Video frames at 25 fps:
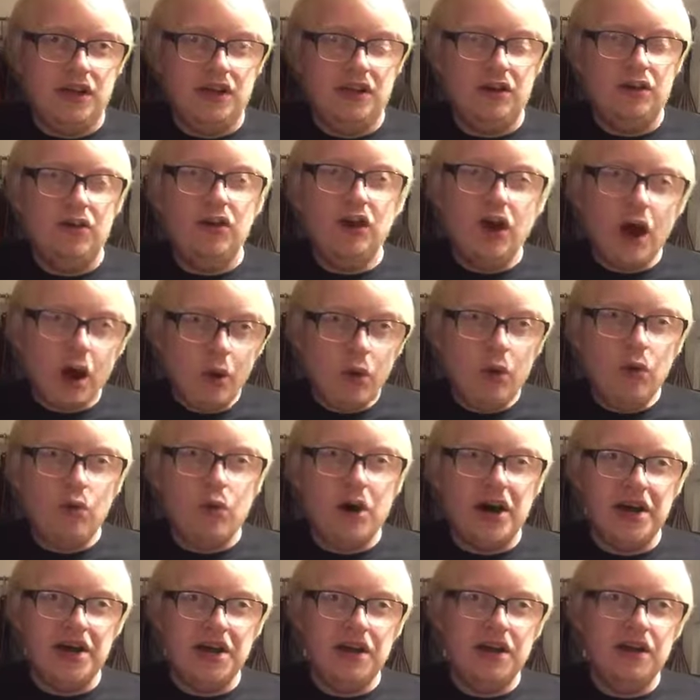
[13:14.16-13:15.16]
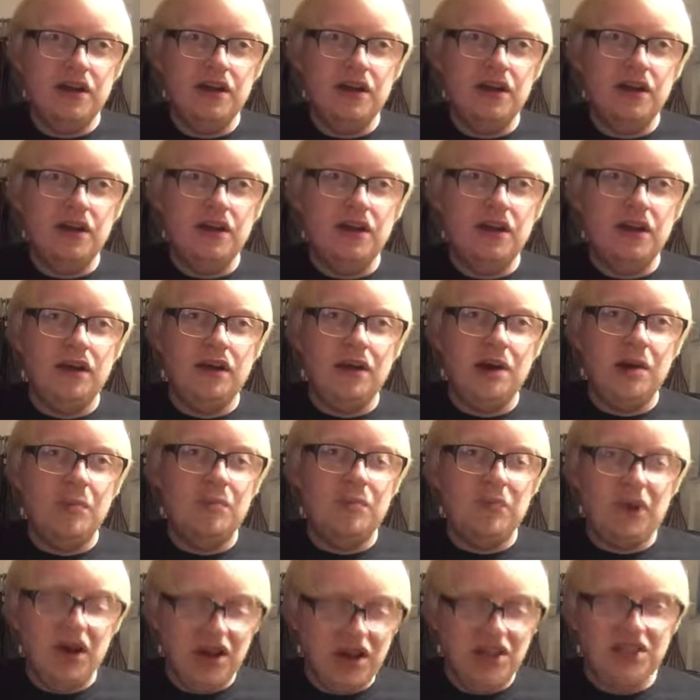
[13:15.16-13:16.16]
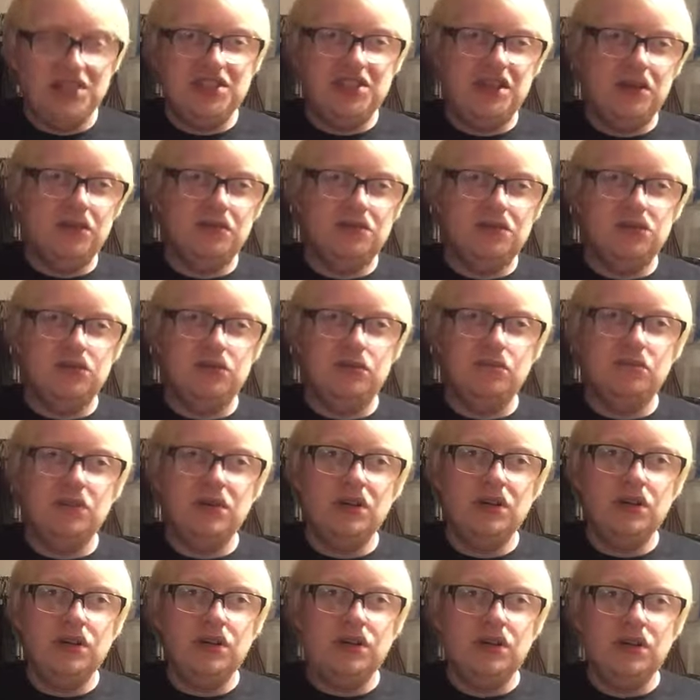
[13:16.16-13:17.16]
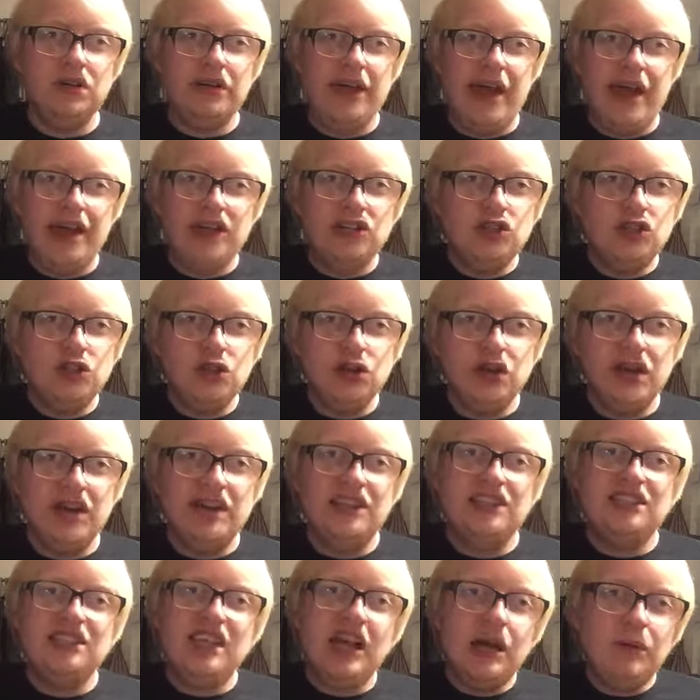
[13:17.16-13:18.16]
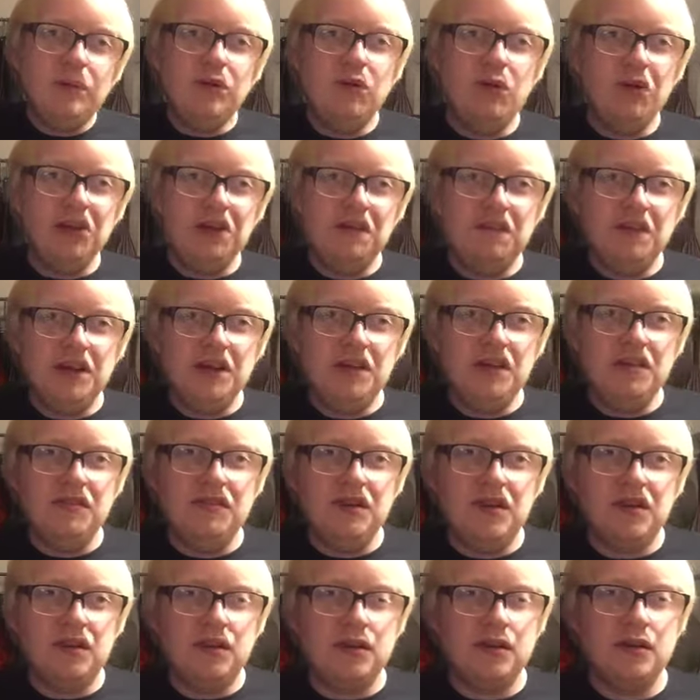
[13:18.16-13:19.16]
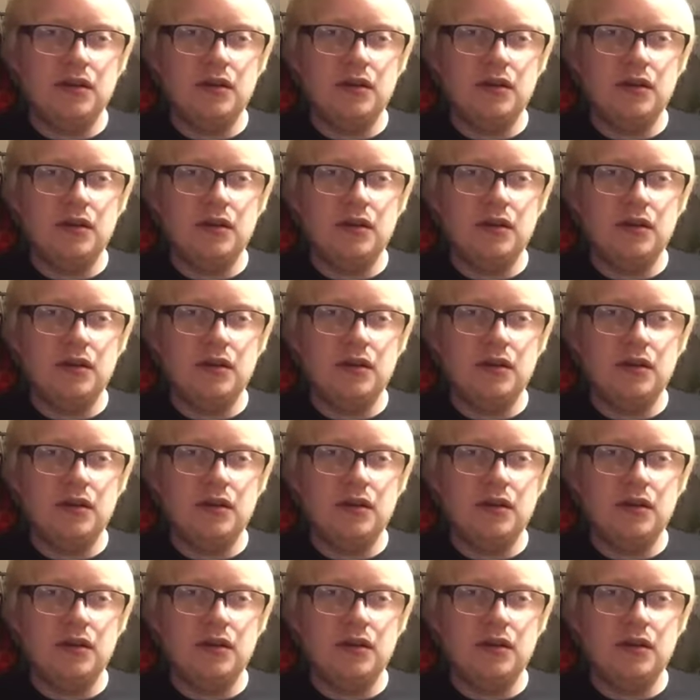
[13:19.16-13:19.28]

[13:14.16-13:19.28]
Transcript: Now go away, buy yourself some, enjoy it, and tell me what you think of it.